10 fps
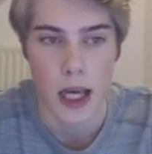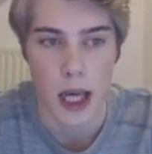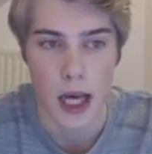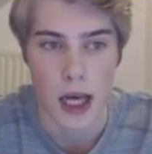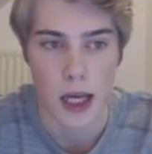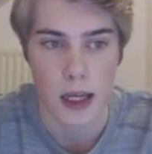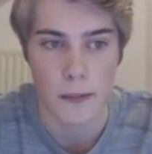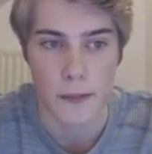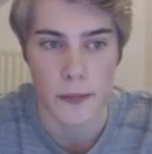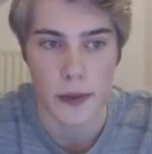
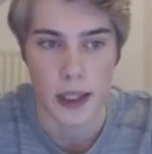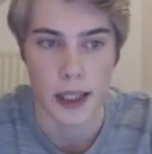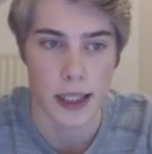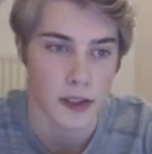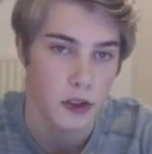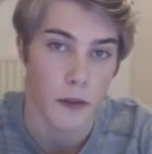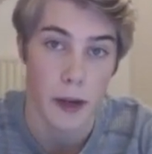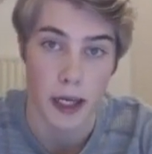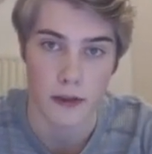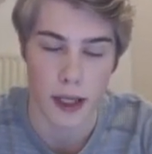um, gets on the
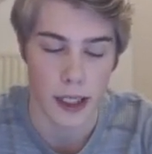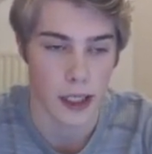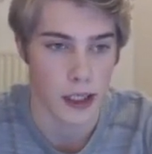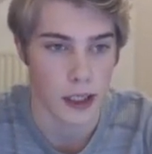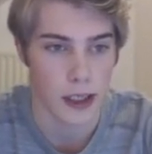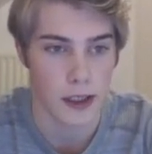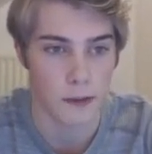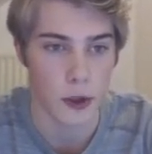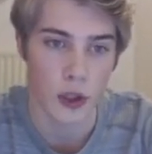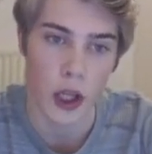back rank. It
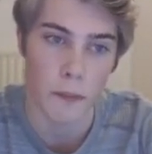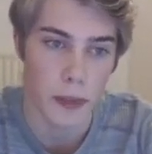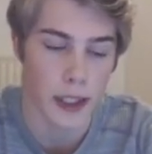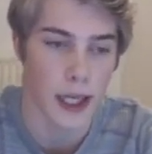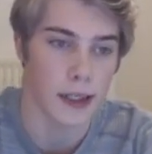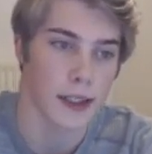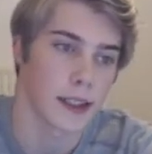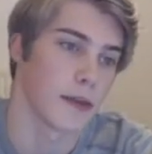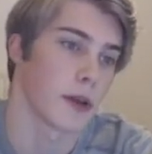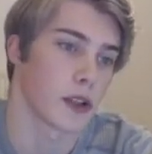will not be that
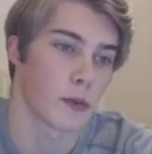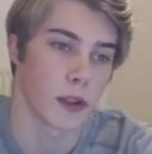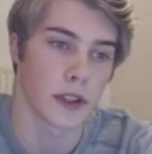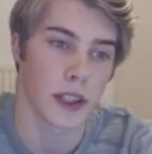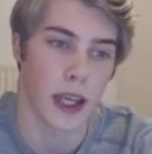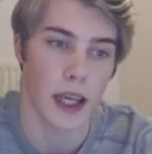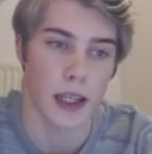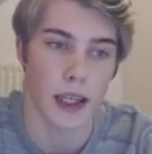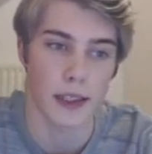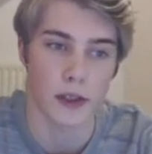easy because once the king
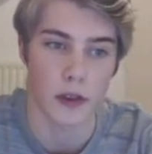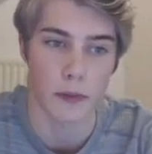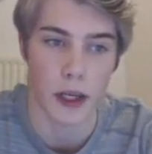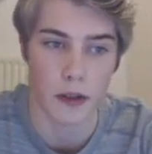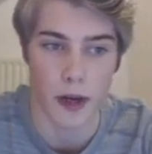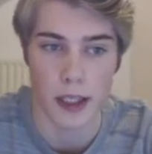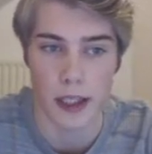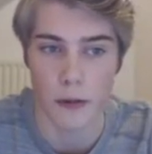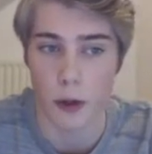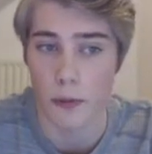gets on the back rank,
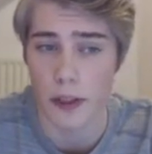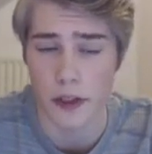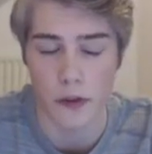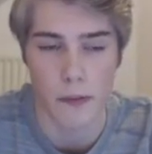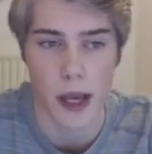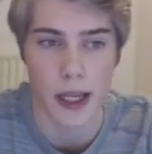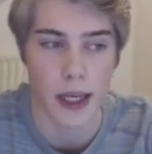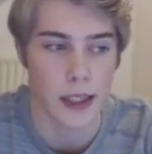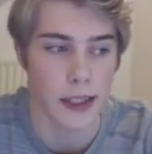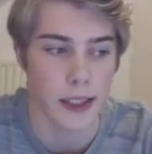there will be some mating
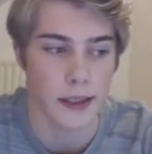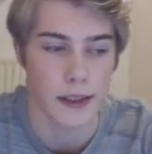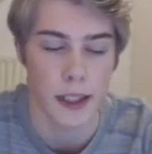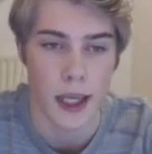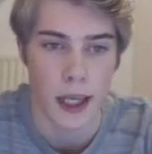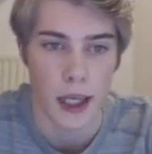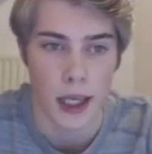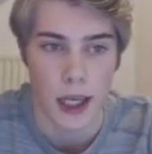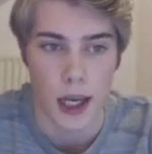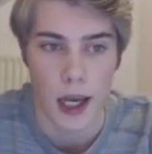ideas.
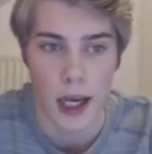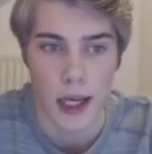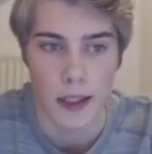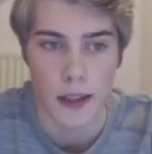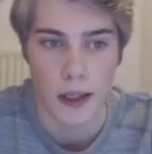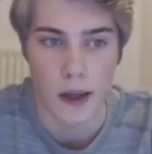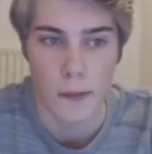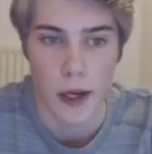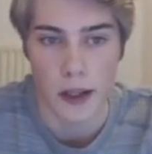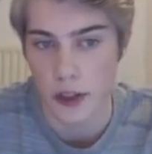And
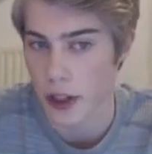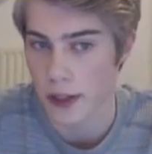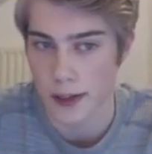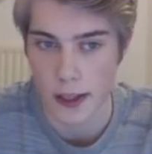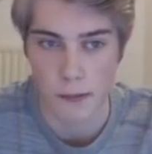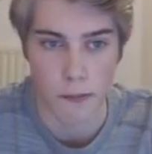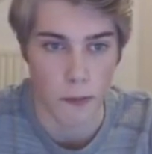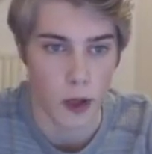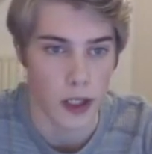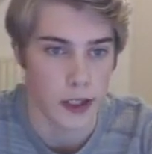um, as you can see,
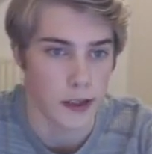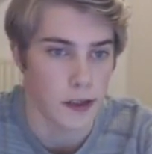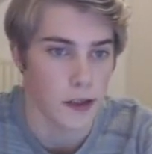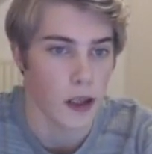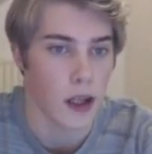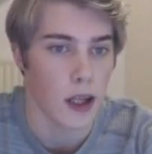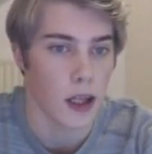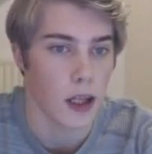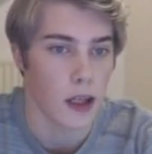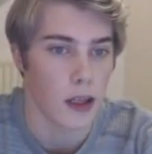white is
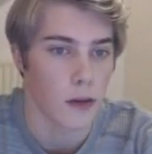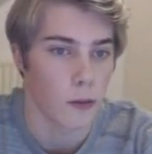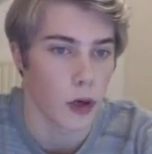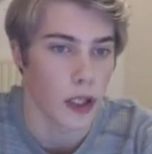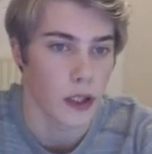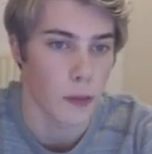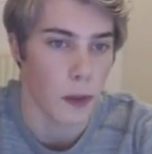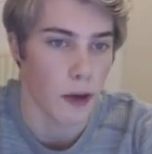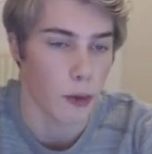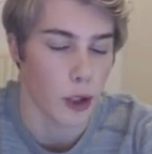uh, wanting to
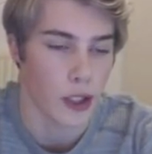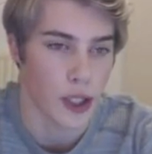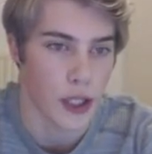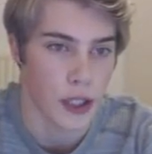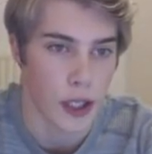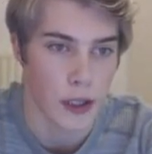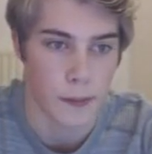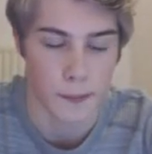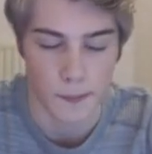play rook h8 check.